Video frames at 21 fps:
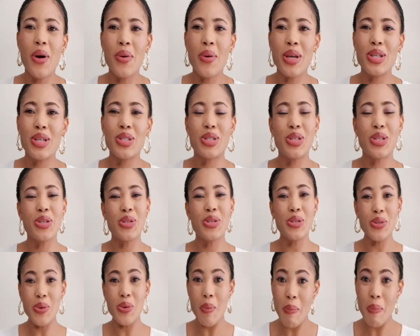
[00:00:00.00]
Going
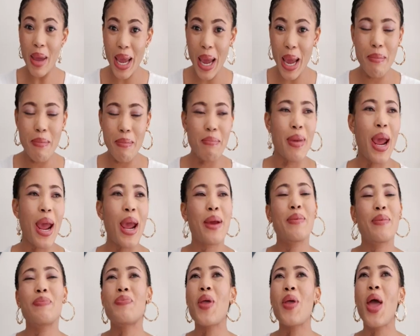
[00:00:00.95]
to Pick and
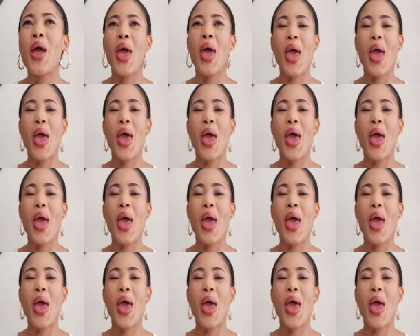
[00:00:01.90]
Pay.